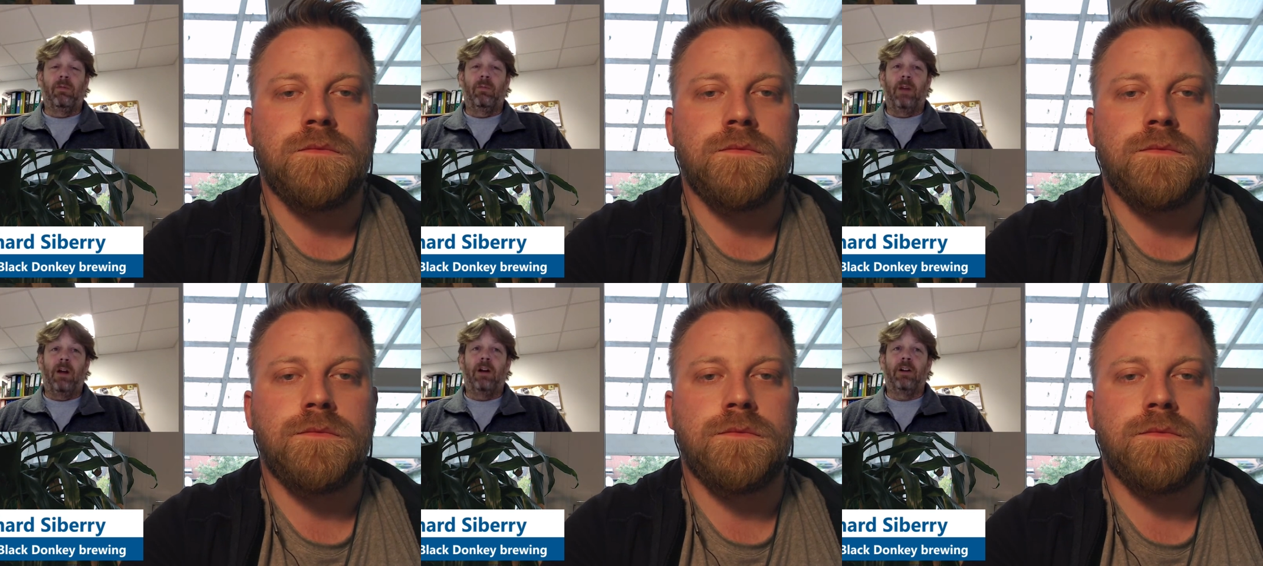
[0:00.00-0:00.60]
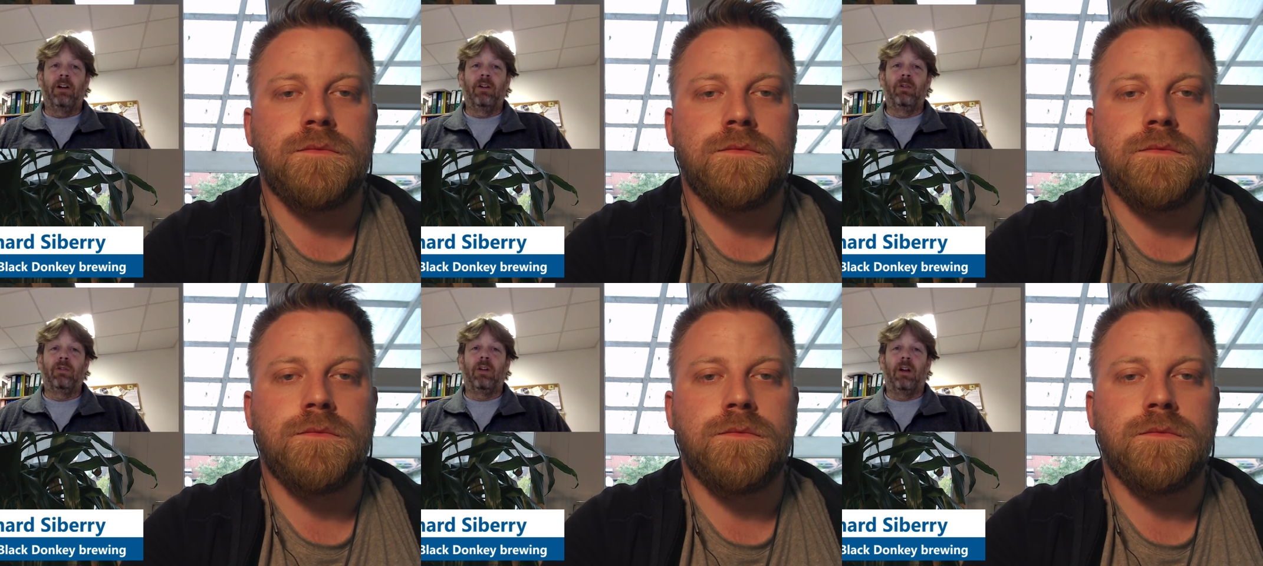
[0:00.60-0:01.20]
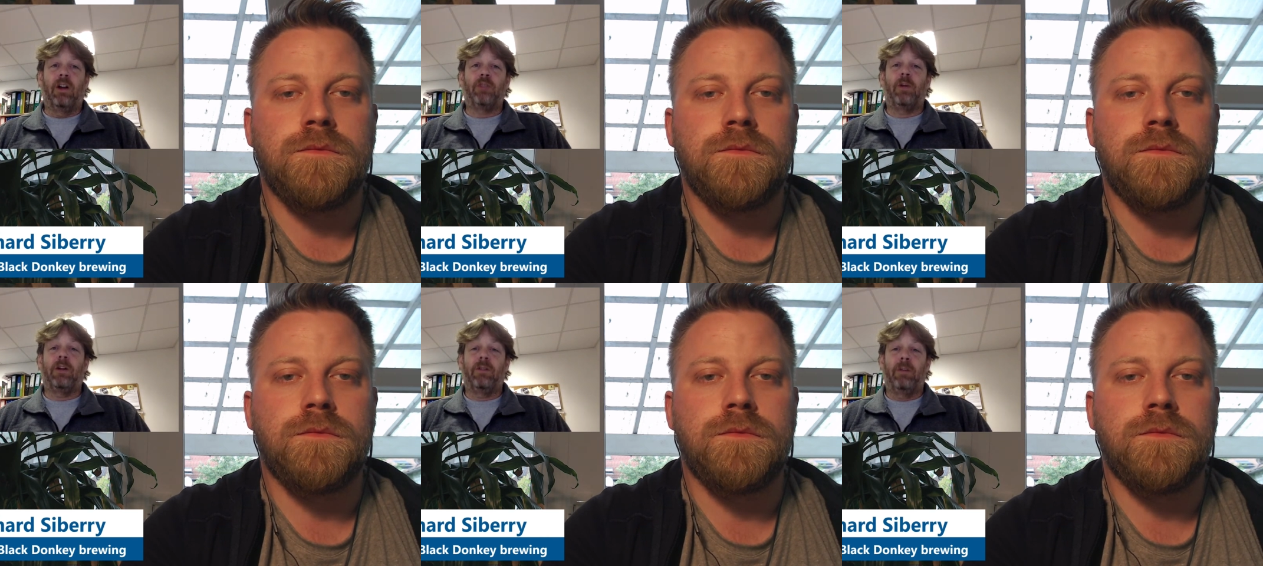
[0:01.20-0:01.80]
Speaker 1: we are going to lose a
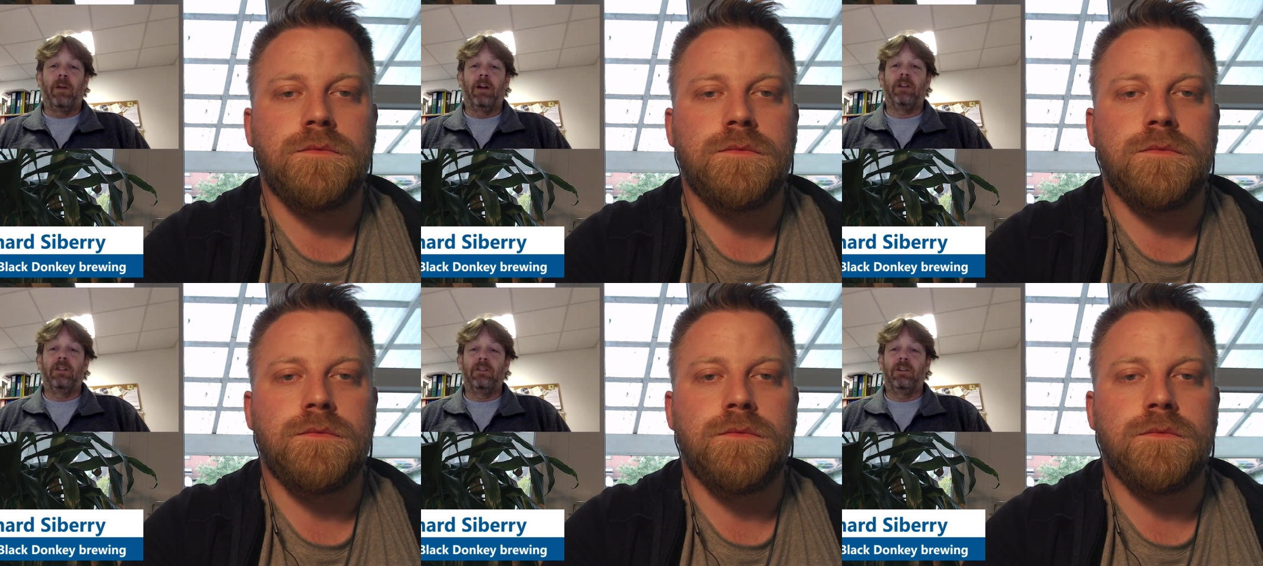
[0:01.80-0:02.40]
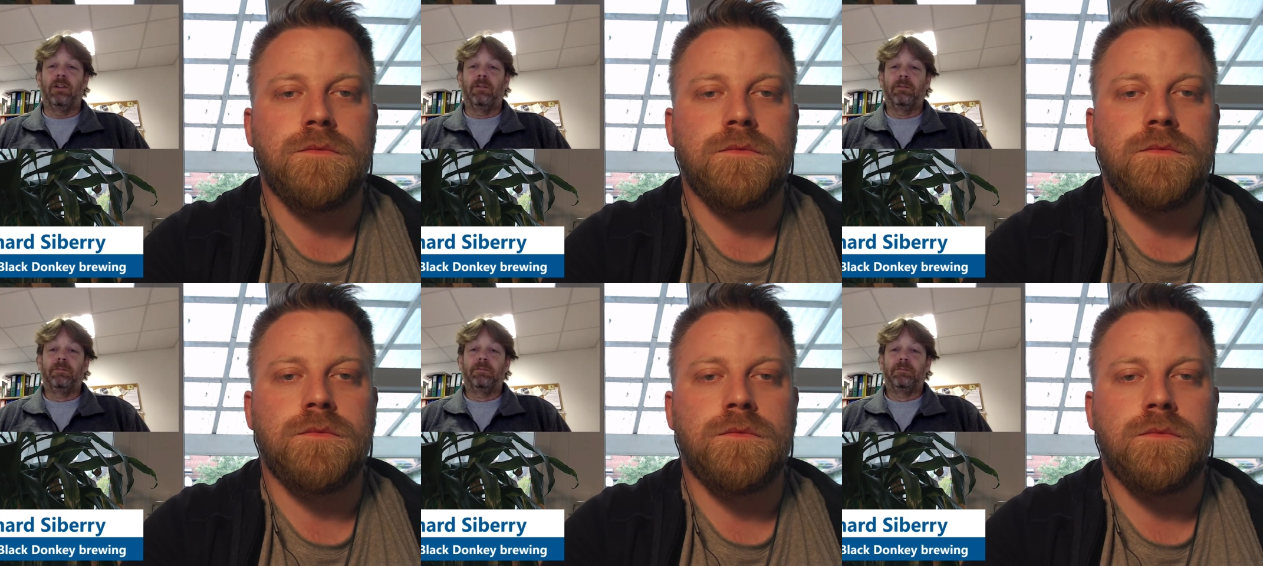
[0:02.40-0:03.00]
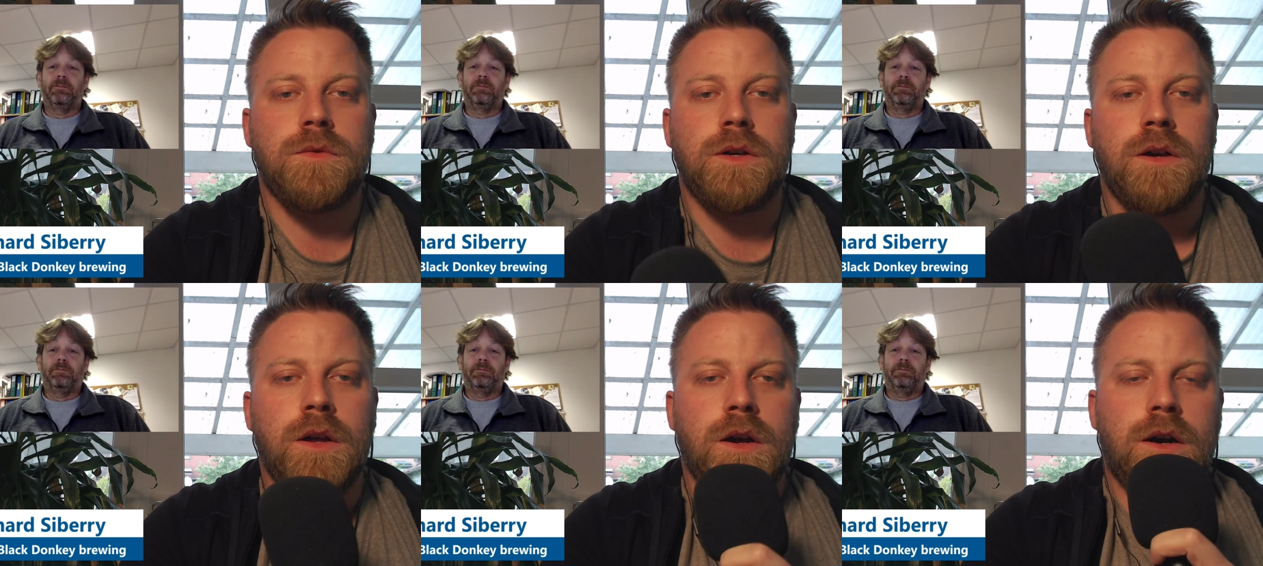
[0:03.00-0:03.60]
large part of our market this year.
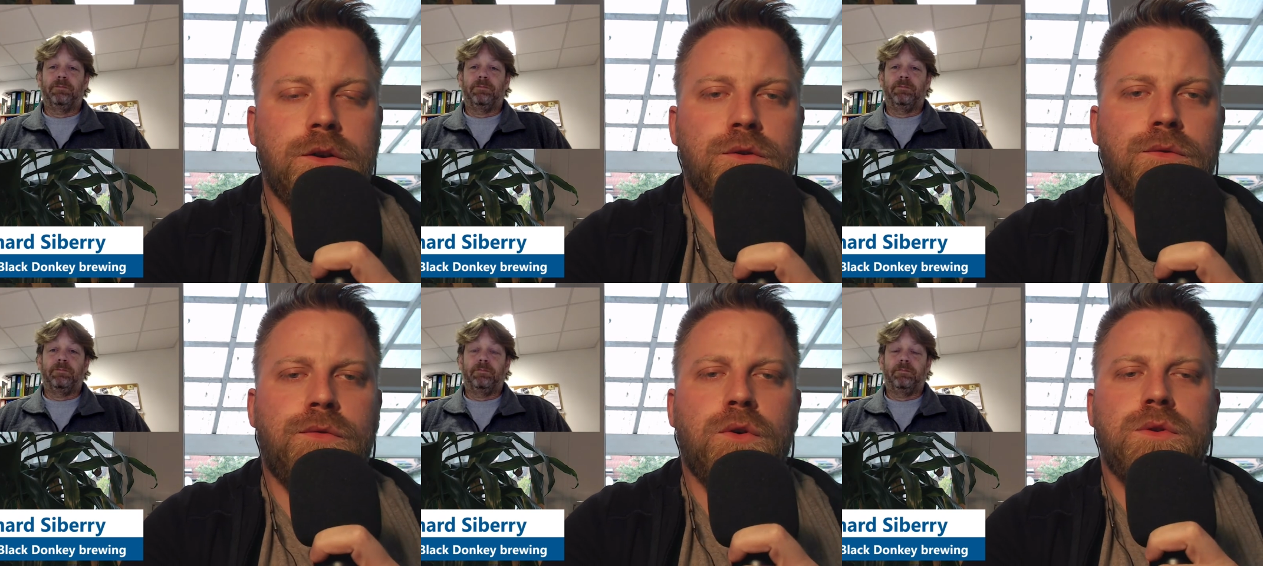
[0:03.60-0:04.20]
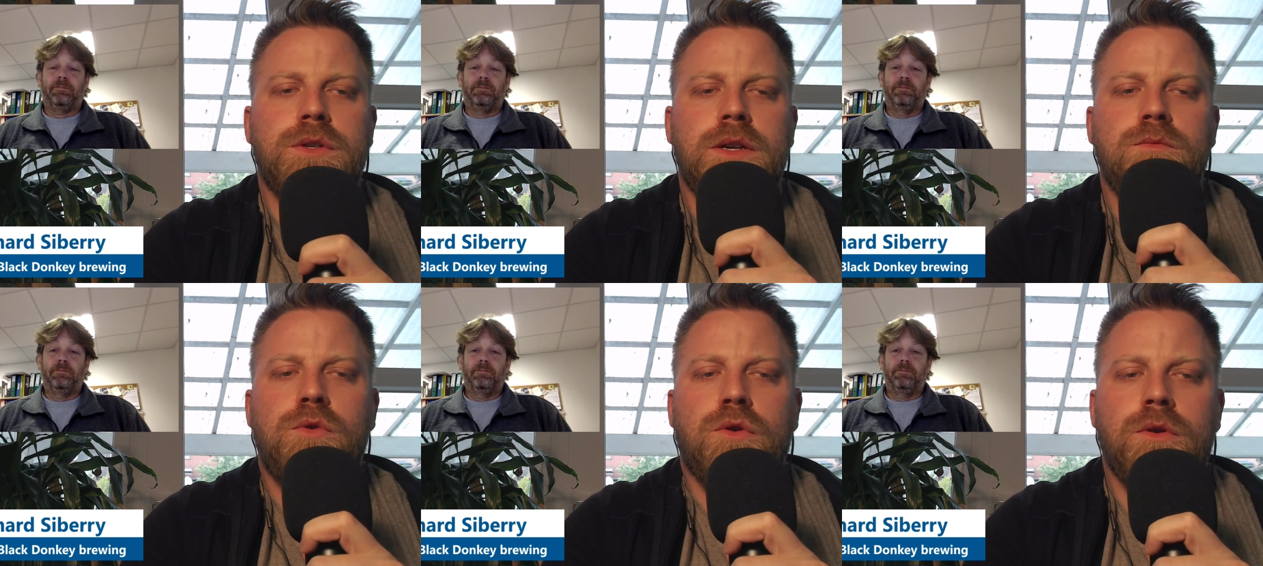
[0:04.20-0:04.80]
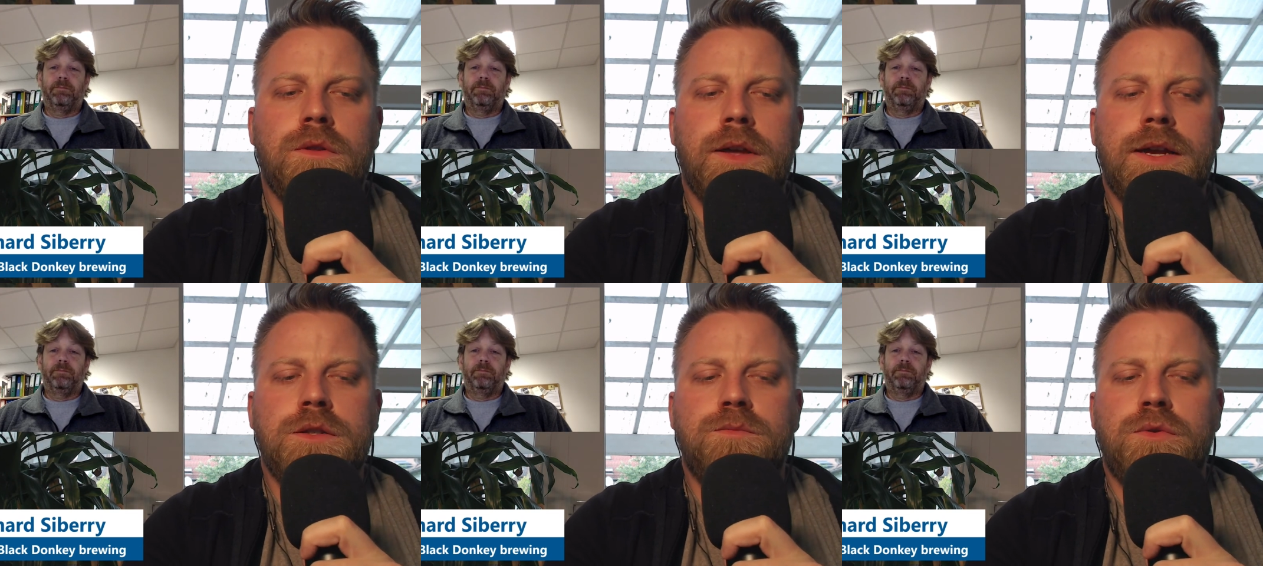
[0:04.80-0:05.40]
Speaker 2: Are you focusing more on
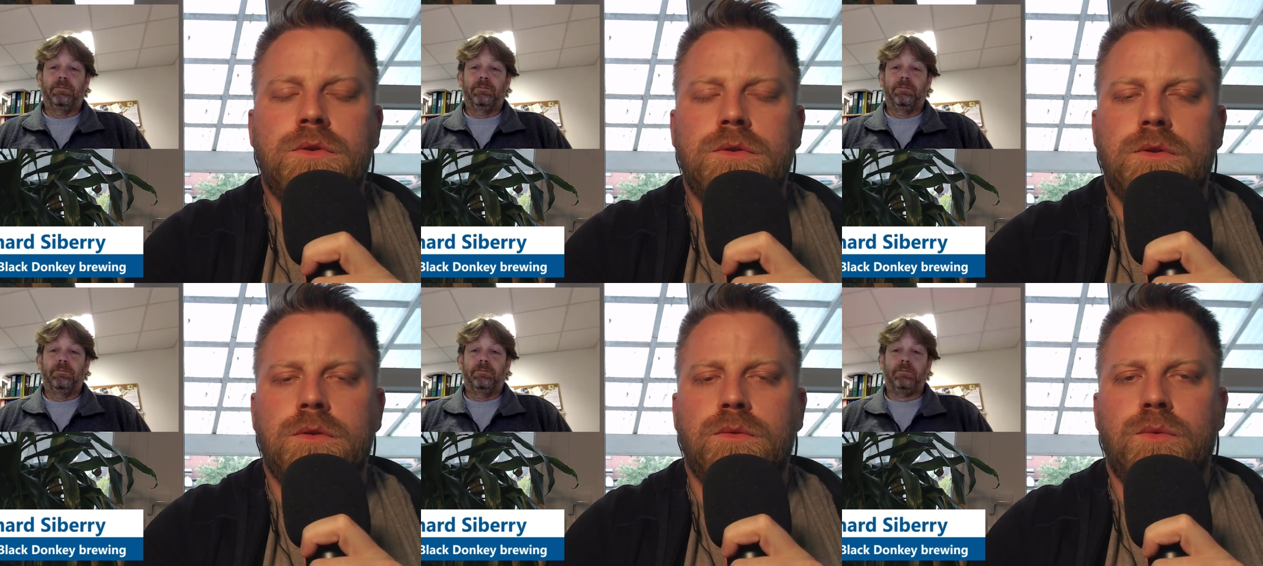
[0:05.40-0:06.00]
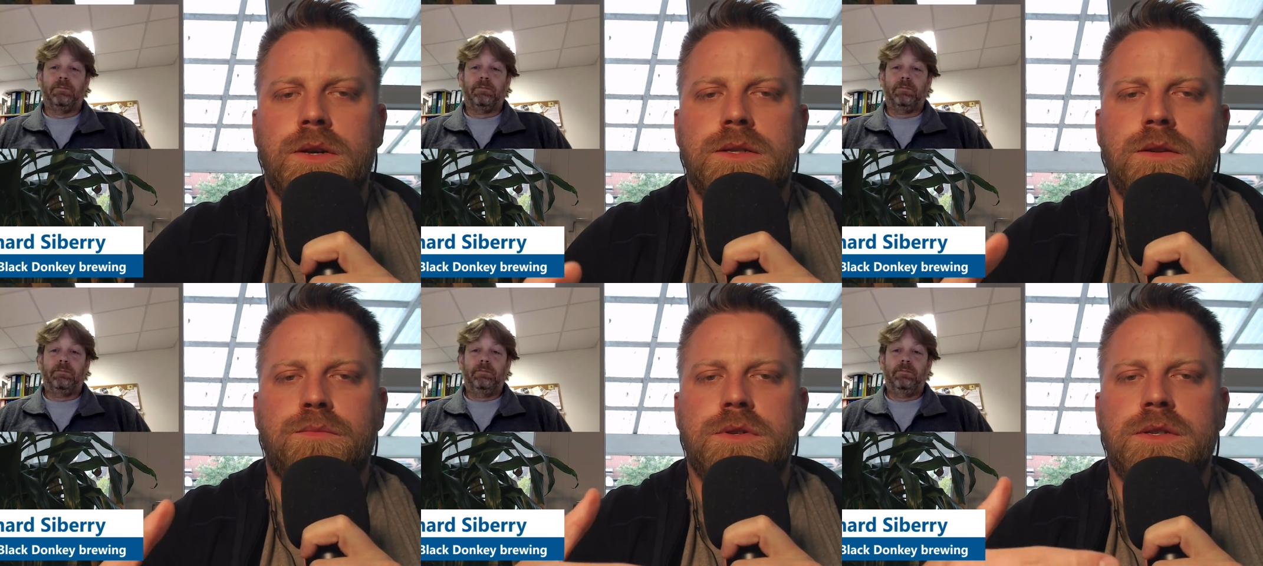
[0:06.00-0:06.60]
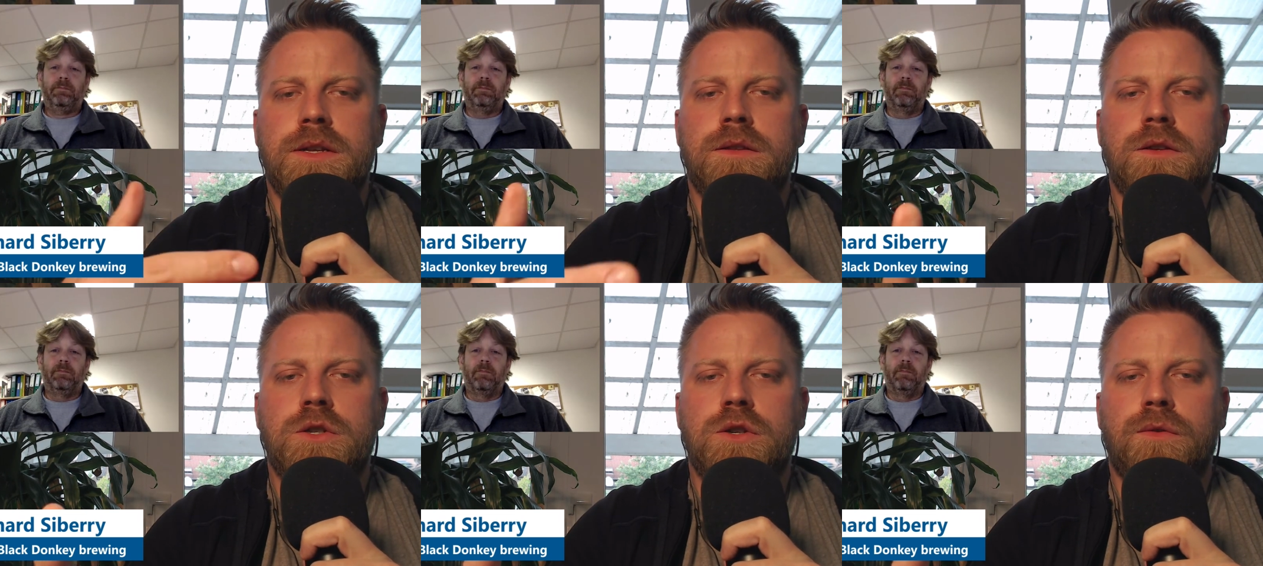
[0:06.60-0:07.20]
export, or what is the percentage